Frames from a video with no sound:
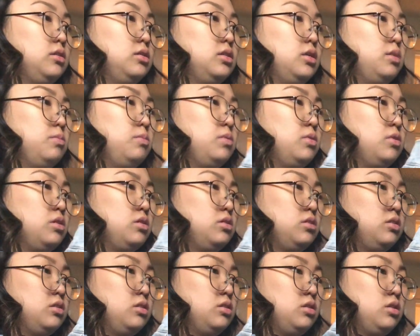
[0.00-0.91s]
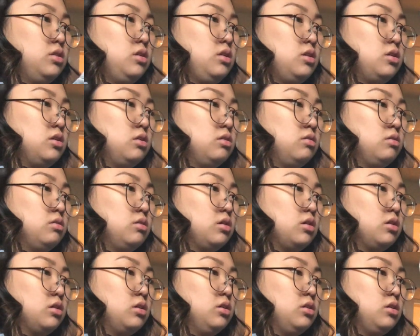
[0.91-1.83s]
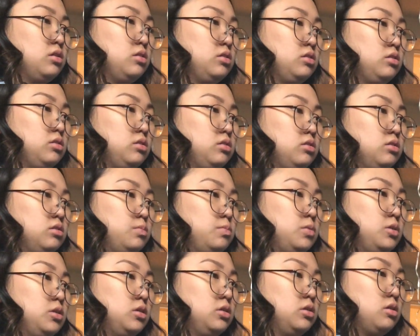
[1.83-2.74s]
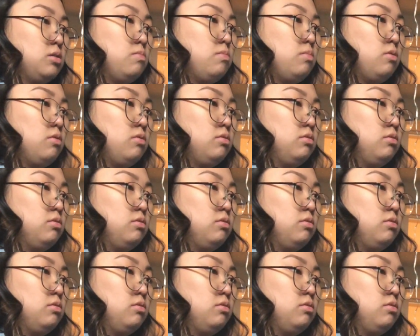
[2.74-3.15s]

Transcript: tape it onto the thing, I guess. It's pretty simple.